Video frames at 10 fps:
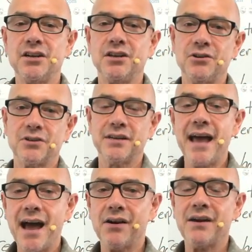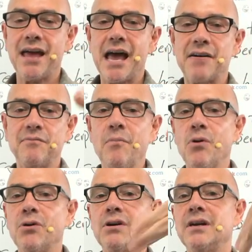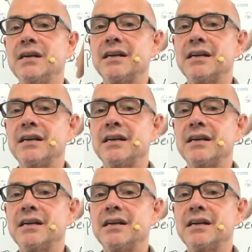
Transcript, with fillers: you are now have more